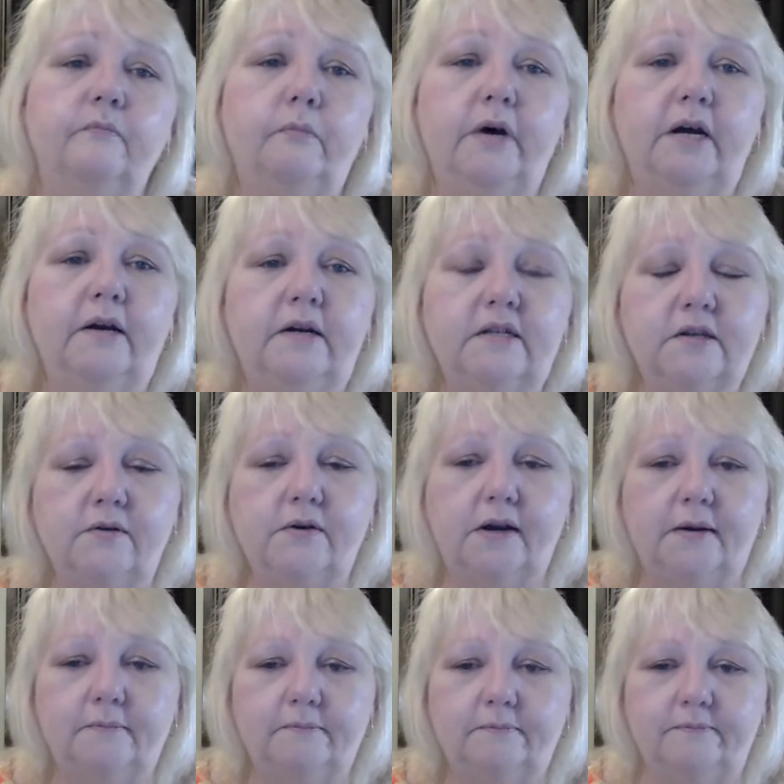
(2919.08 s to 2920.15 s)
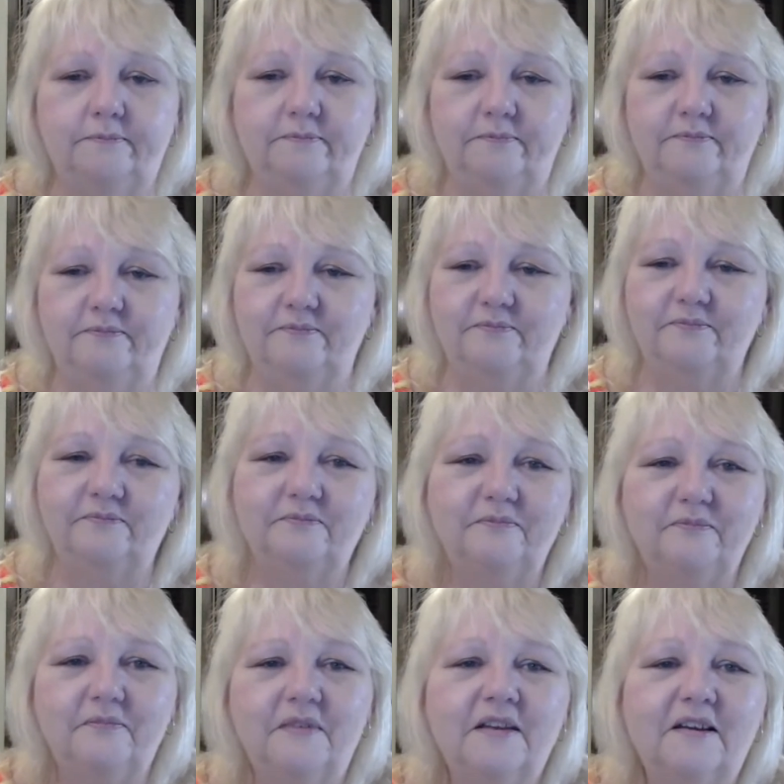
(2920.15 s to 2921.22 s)
But it's okay.
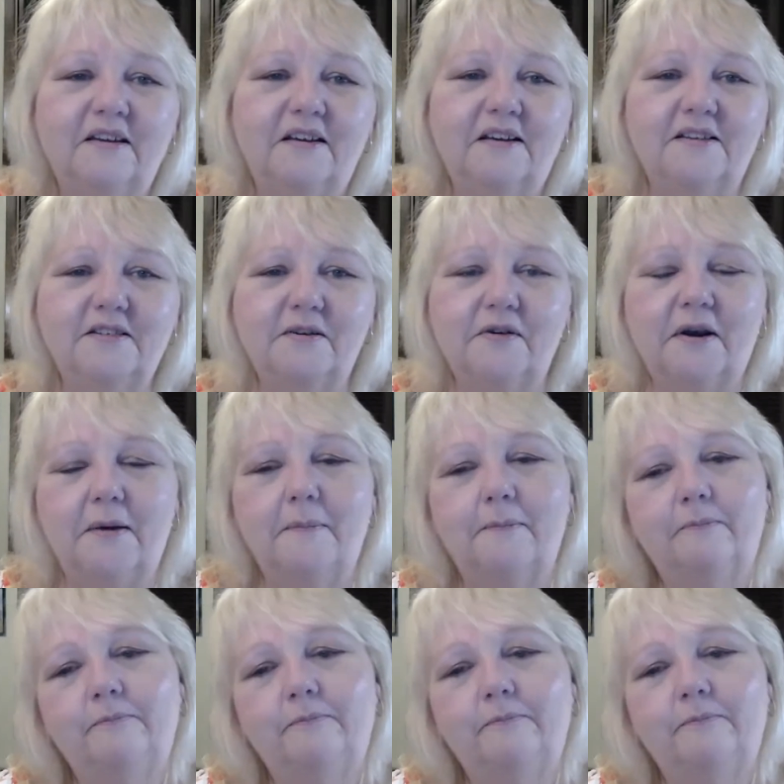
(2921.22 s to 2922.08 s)
It's okay.